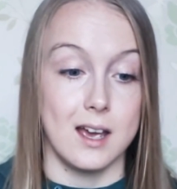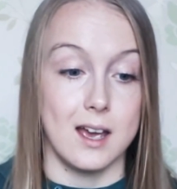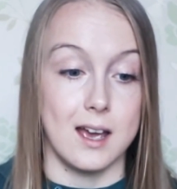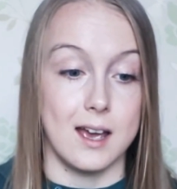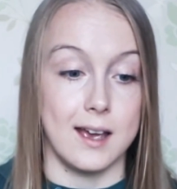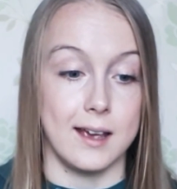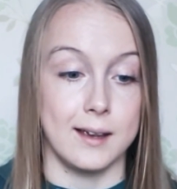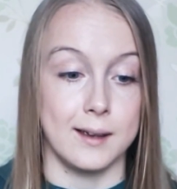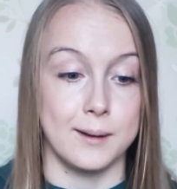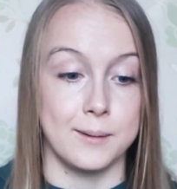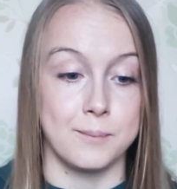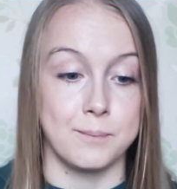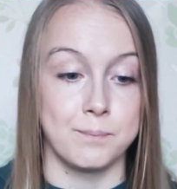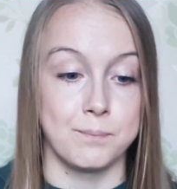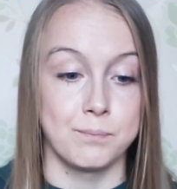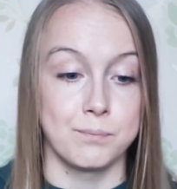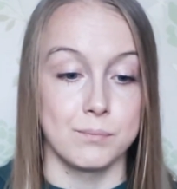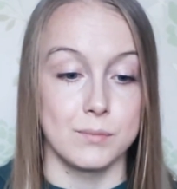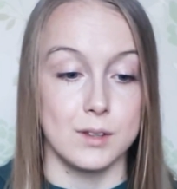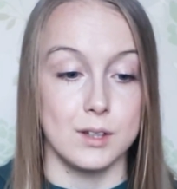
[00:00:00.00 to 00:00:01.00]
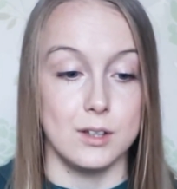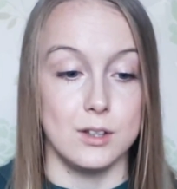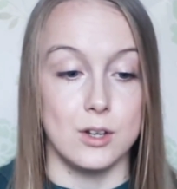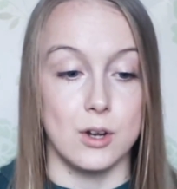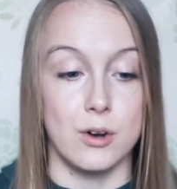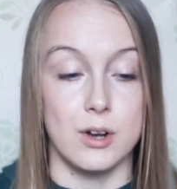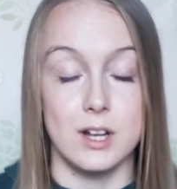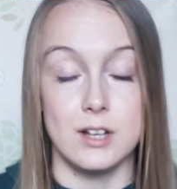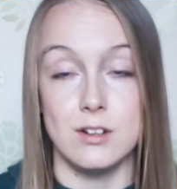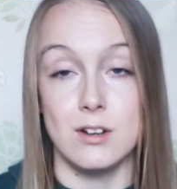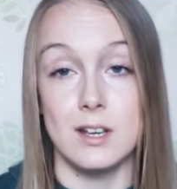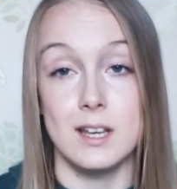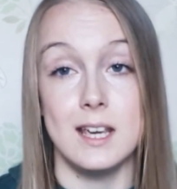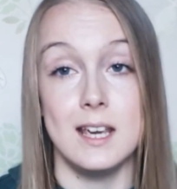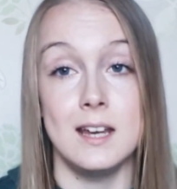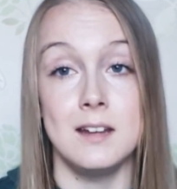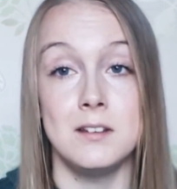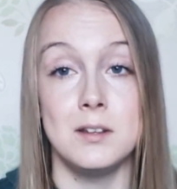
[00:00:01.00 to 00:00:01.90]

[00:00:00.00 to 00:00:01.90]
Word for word: Um, you know, and you're here